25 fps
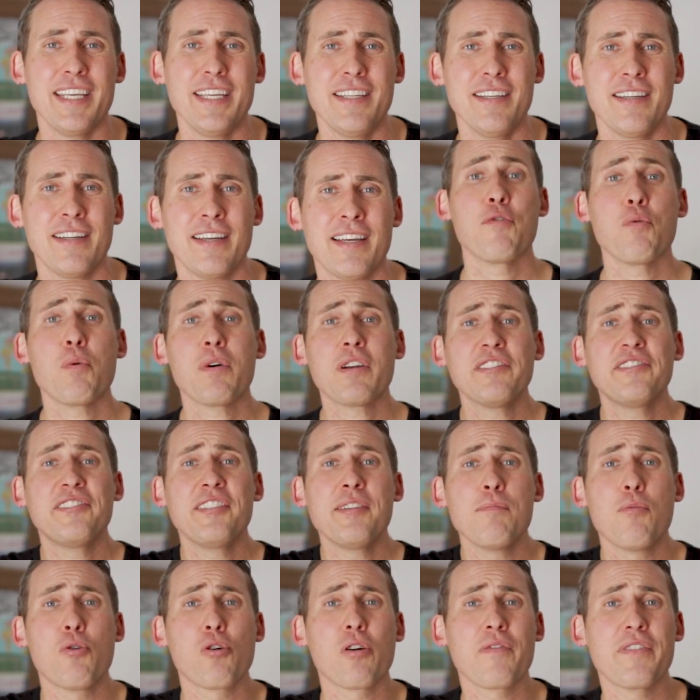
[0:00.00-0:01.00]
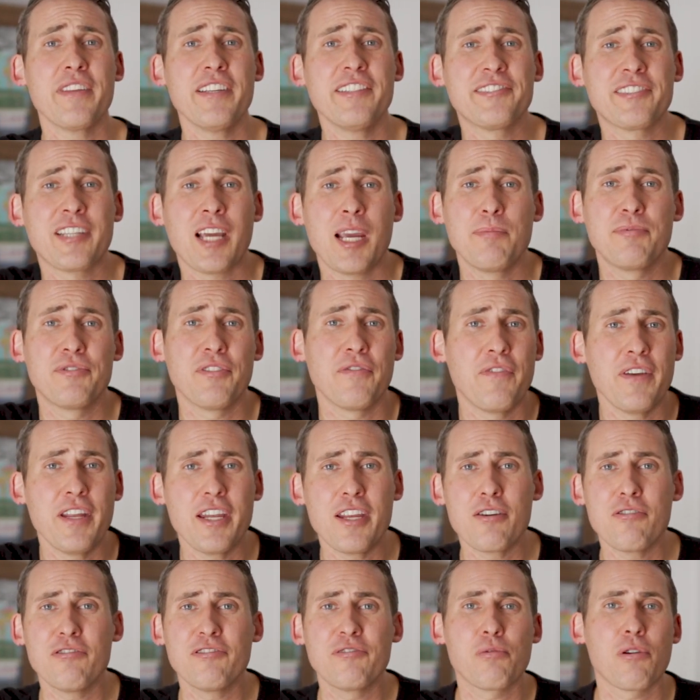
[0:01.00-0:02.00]
If you want to see more of these types of
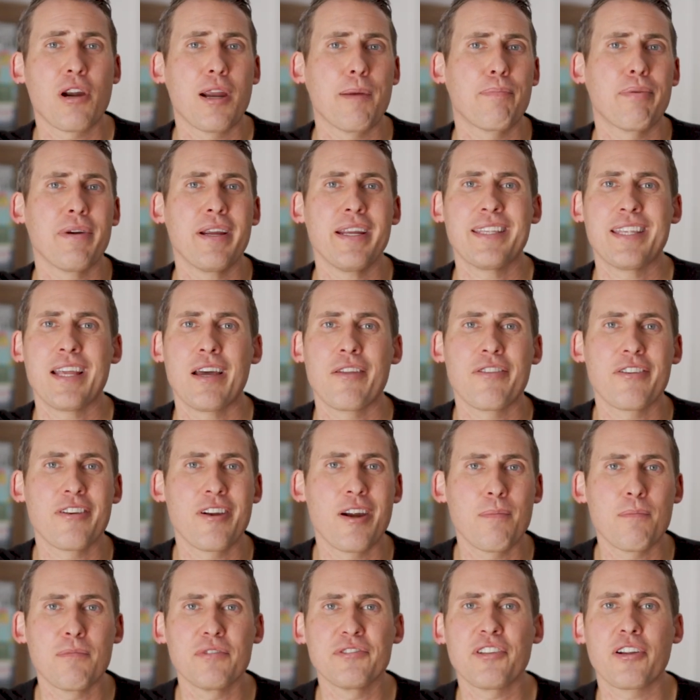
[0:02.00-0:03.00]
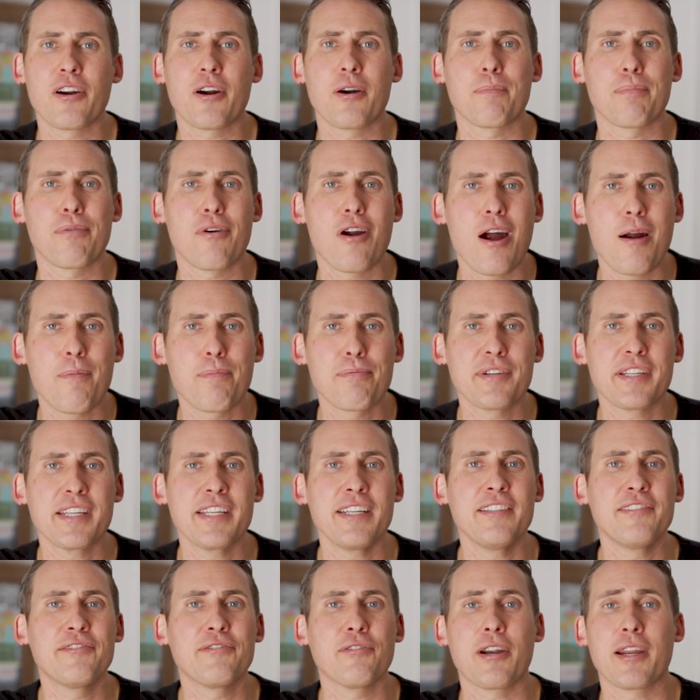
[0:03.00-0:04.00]
videos where I break down the numbers on our
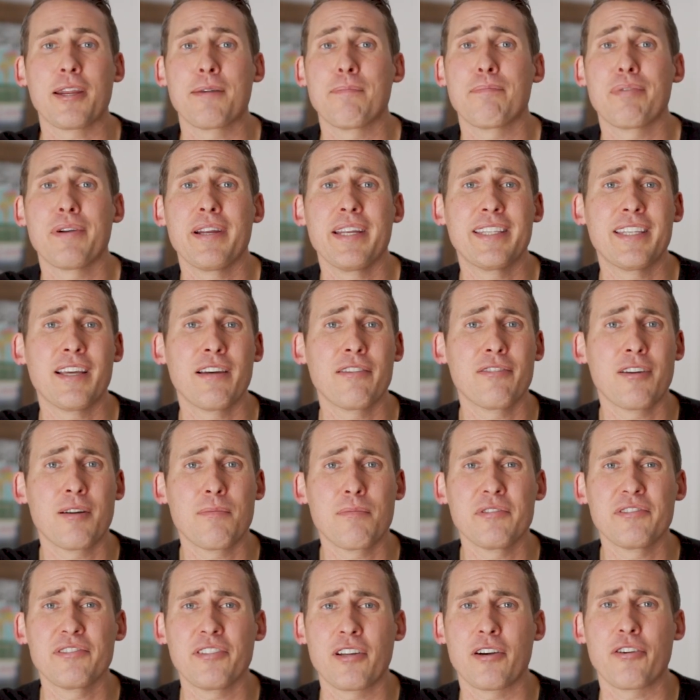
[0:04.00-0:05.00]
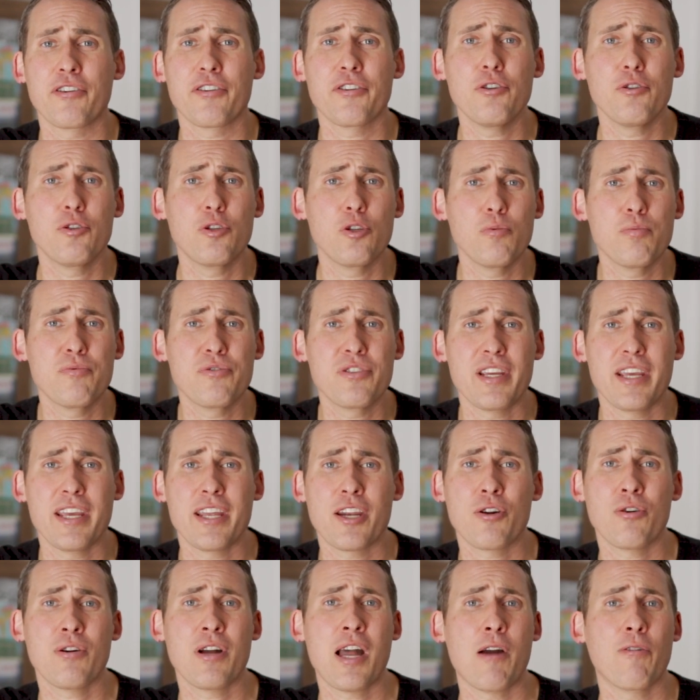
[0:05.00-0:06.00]
properties, or I can break down numbers on our YouTube
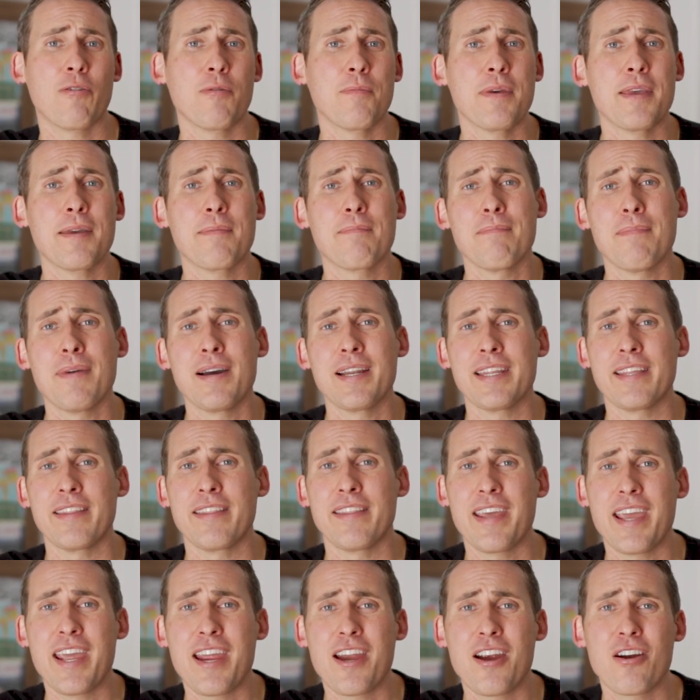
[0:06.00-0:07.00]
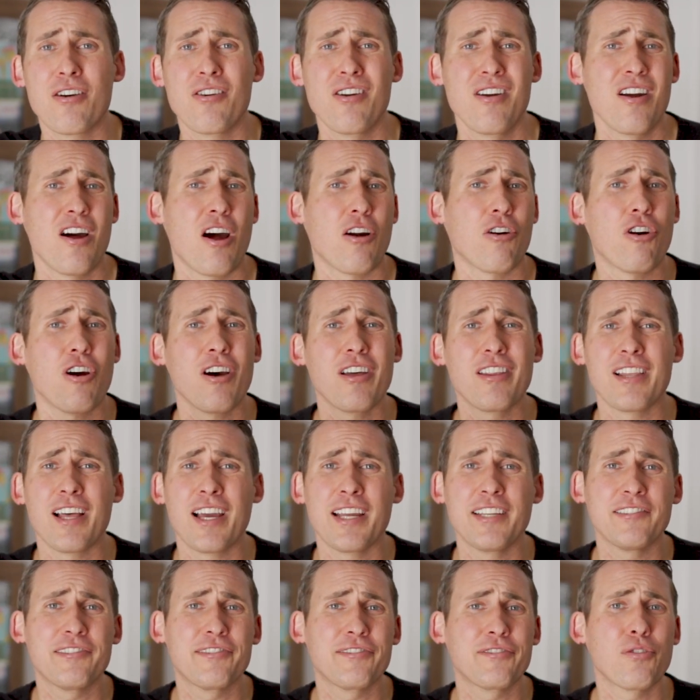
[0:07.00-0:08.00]
channel, how we make money there, our
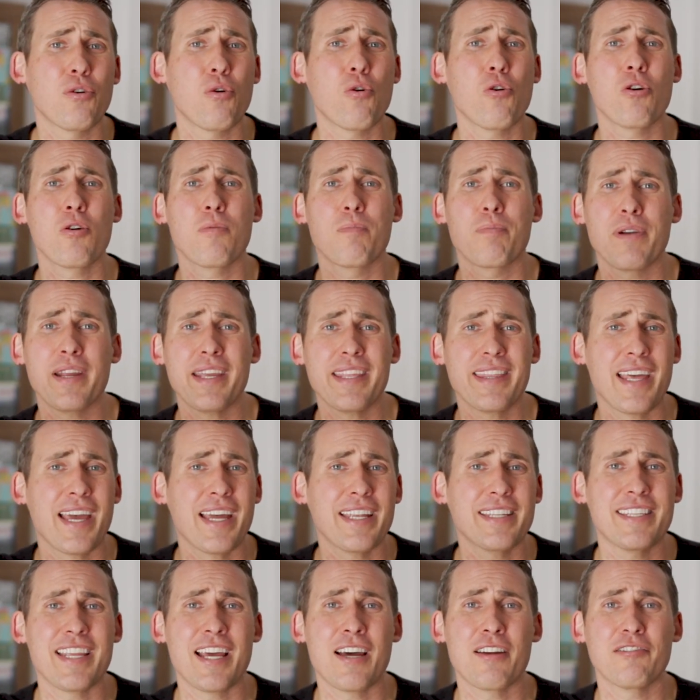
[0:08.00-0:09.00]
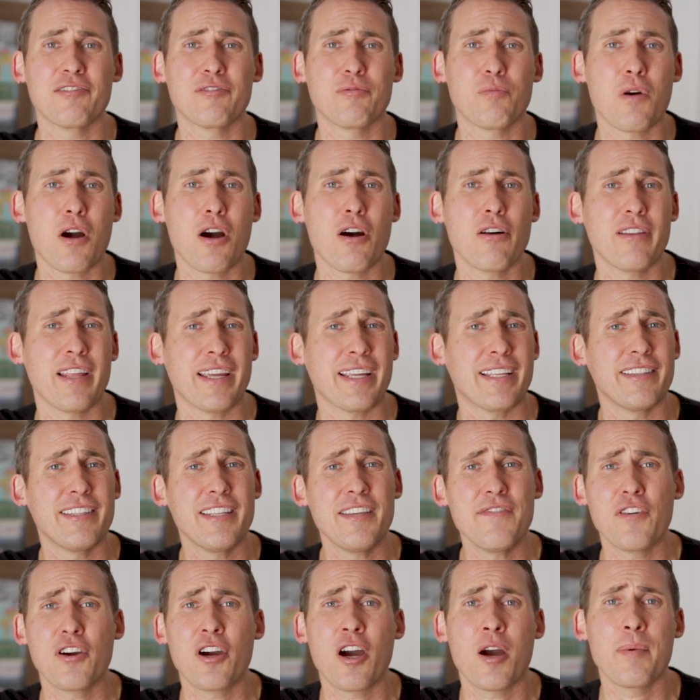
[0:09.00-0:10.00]
online store, break that down as well, like
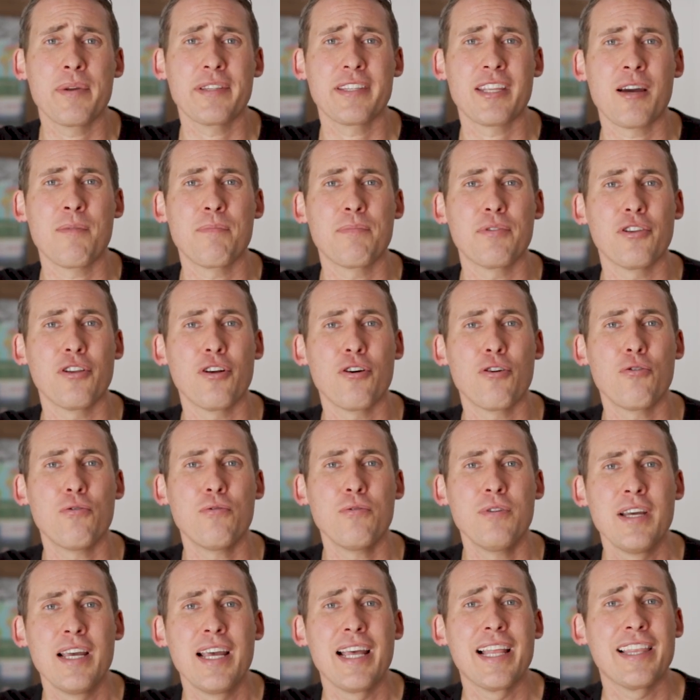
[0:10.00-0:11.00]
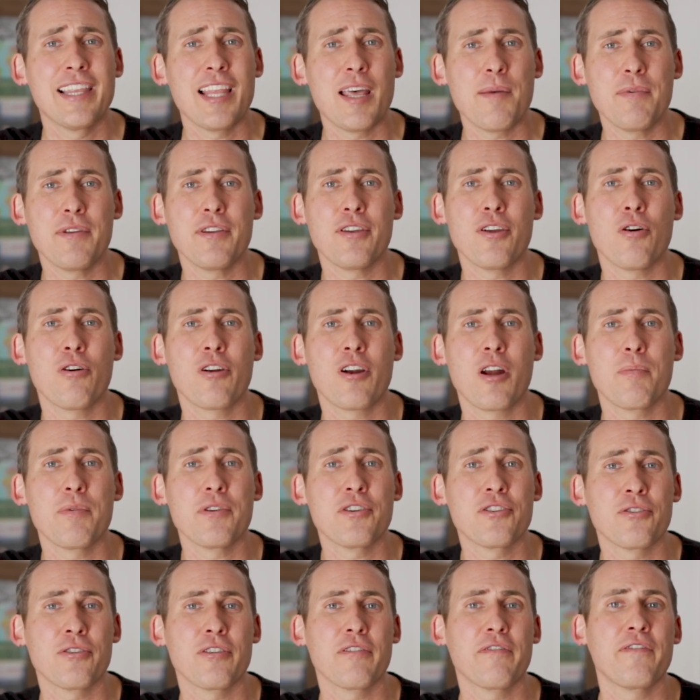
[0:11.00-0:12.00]
leave a comment down below, let me know and I'll be
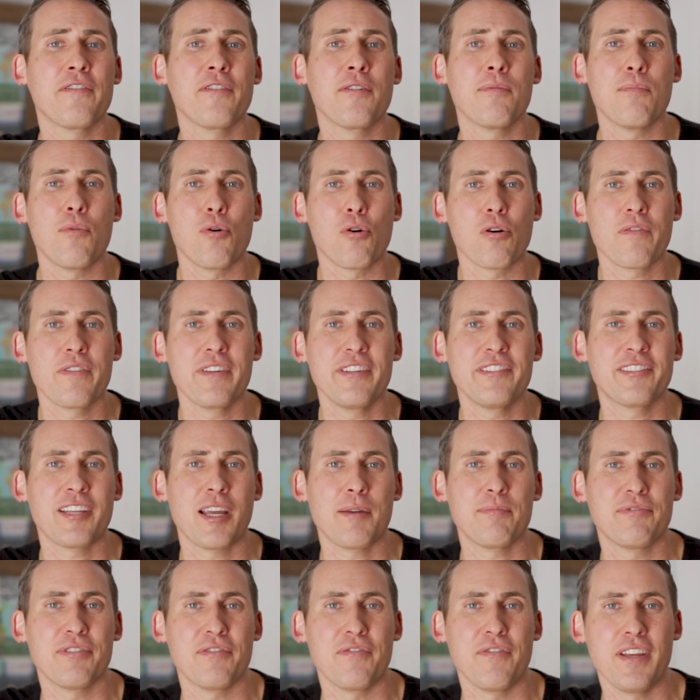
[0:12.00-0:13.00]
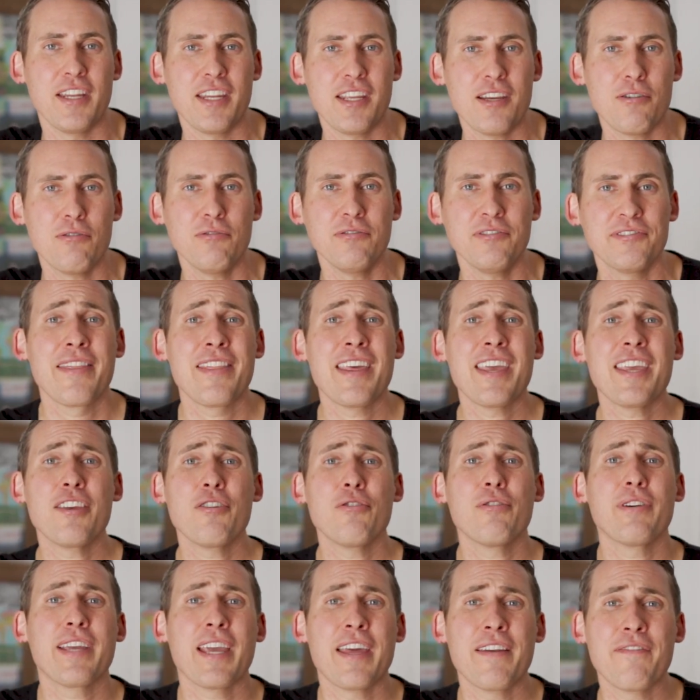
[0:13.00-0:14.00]
sure to film more of these types of videos. Thank
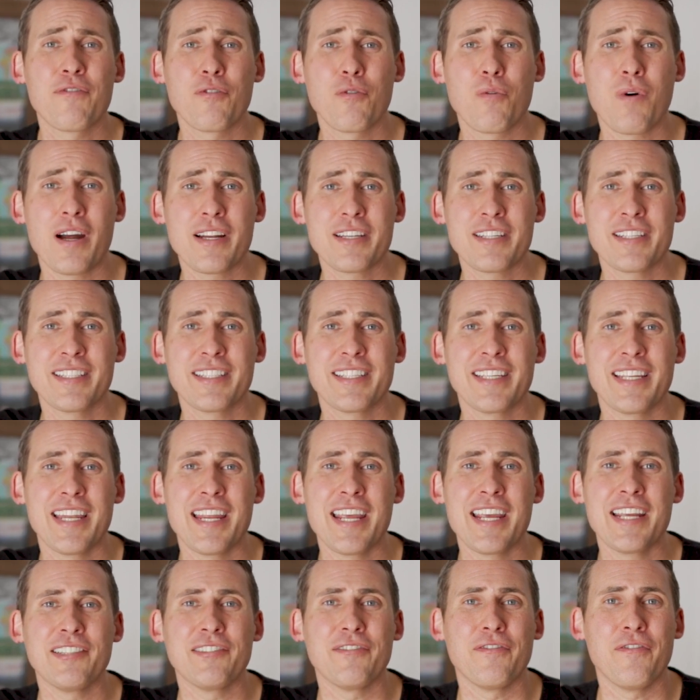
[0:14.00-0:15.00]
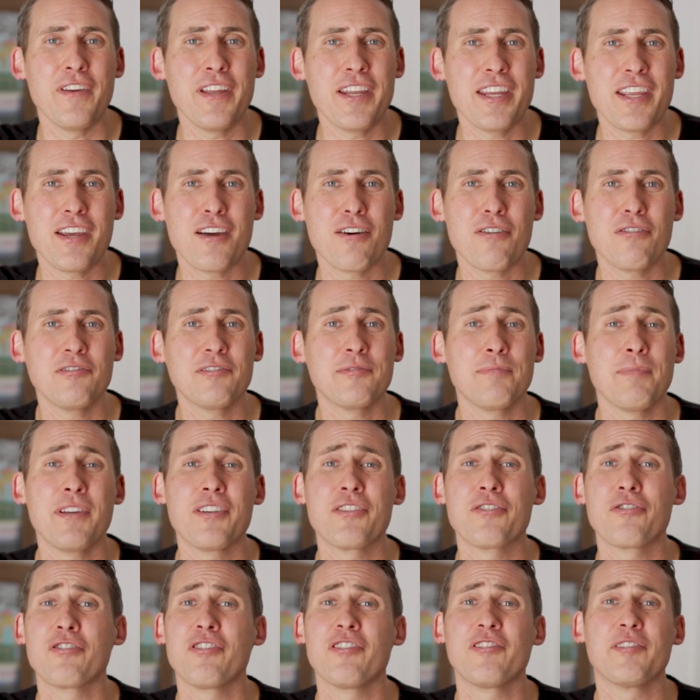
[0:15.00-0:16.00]
you again for watching today's videos. Make
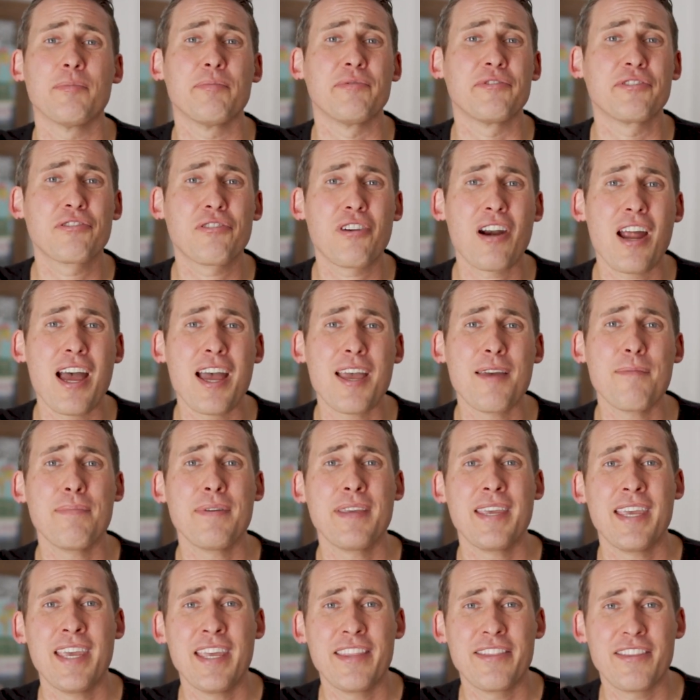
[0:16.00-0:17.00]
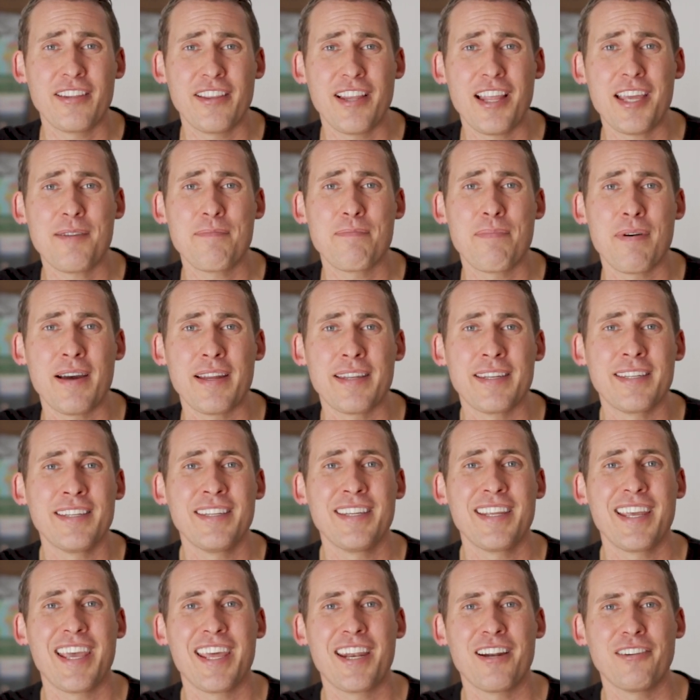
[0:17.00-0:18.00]
sure you subscribe, hit the like button,
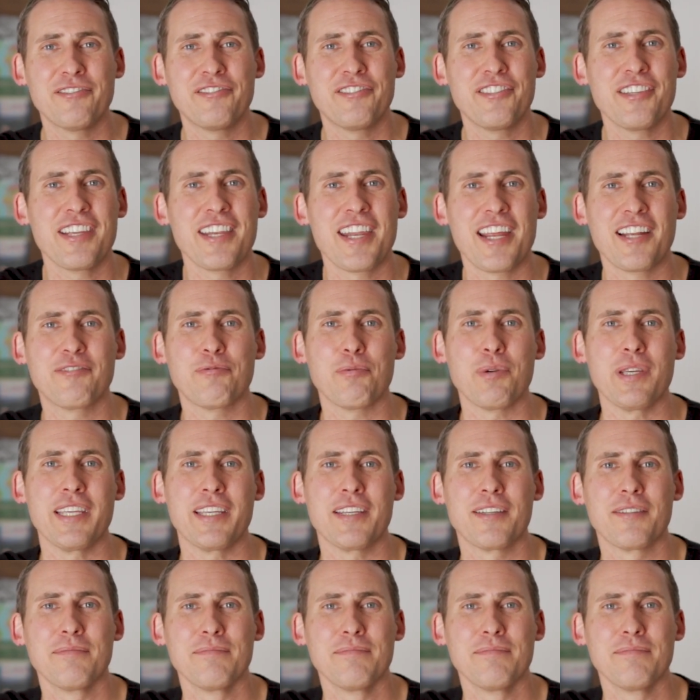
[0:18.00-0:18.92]
and I'll see you next week.